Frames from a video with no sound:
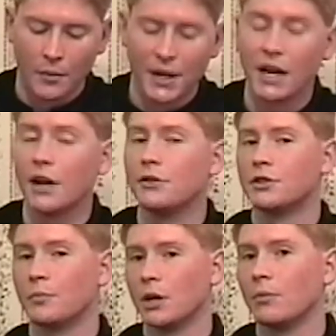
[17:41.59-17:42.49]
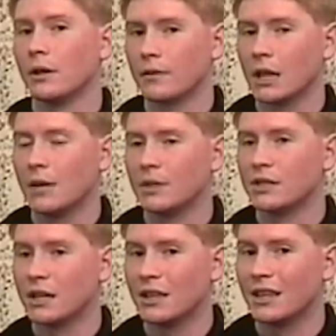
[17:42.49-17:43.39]
Many hundreds of people have claimed to
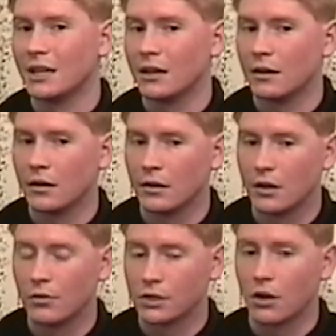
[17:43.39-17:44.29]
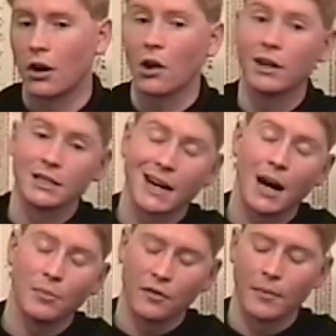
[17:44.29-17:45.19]
see the Noah's Ark on
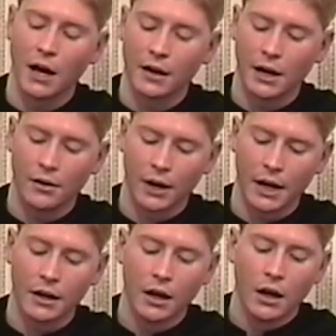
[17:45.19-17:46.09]
top of Mount Ararat.